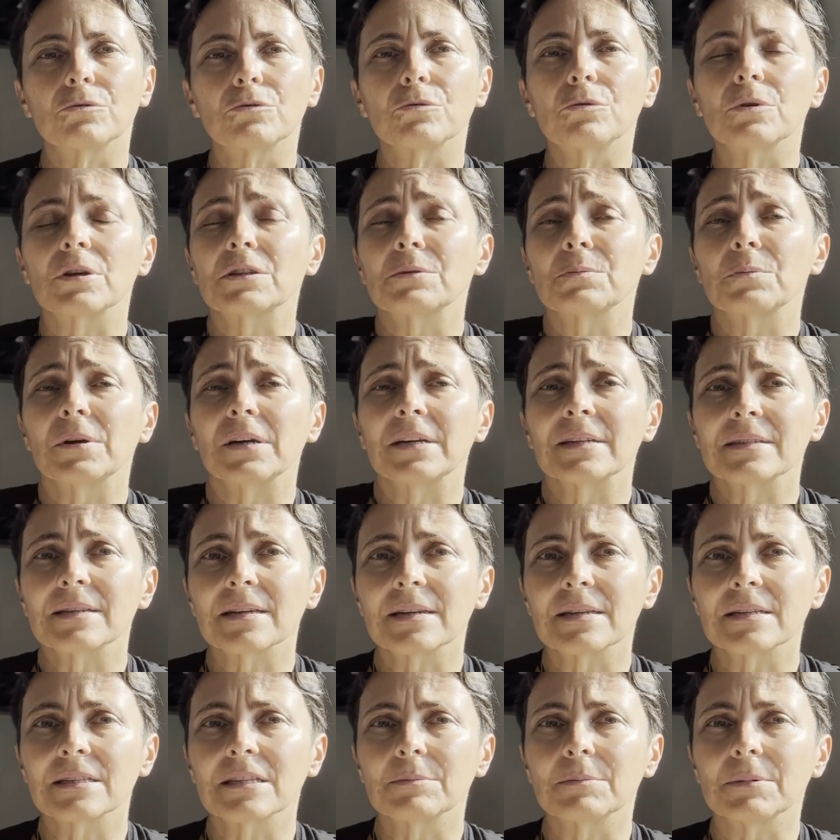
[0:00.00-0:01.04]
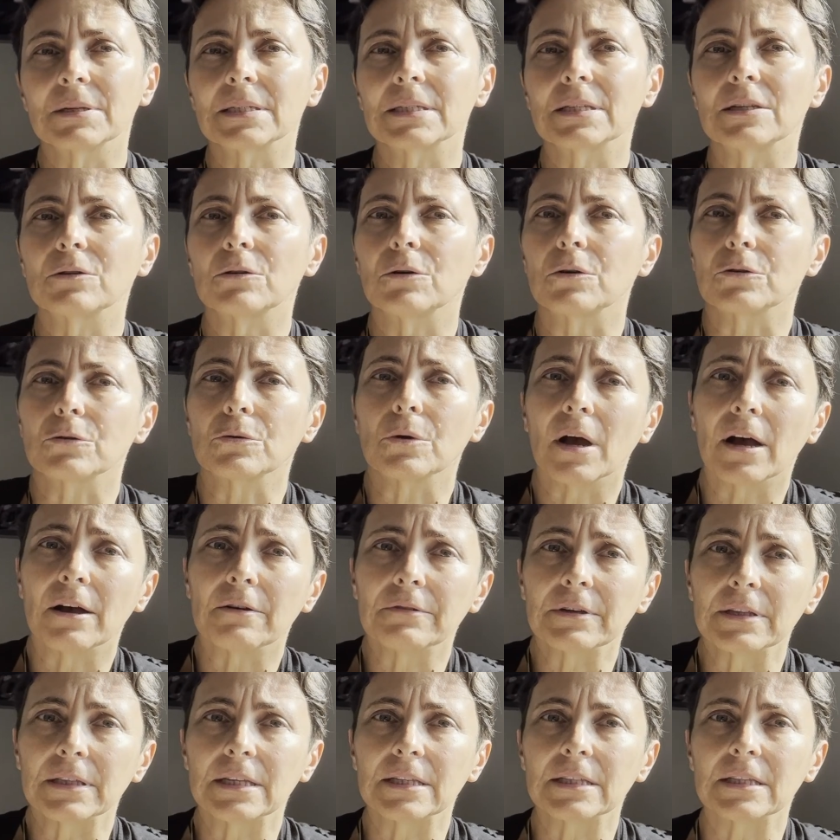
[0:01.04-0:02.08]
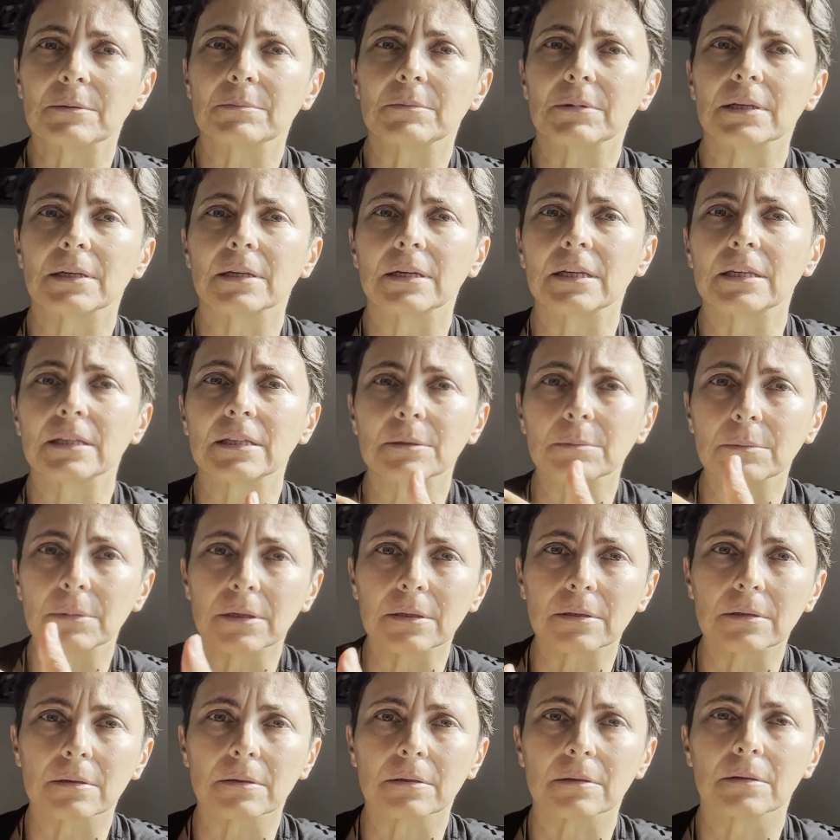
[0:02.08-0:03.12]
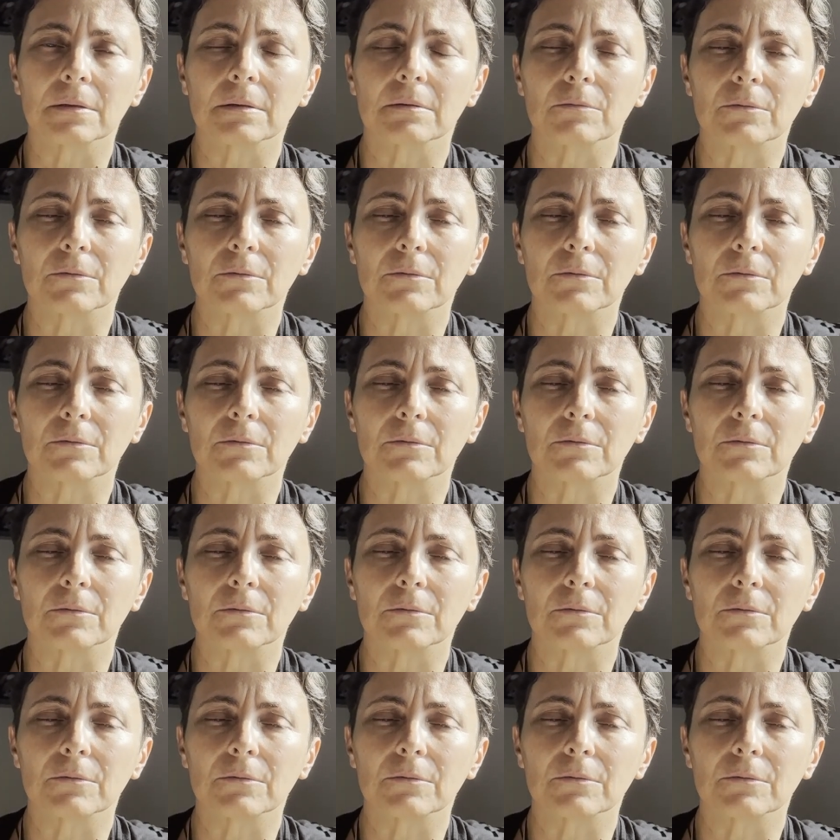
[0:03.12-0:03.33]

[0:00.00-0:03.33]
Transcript: express that intimacy or to have an intimate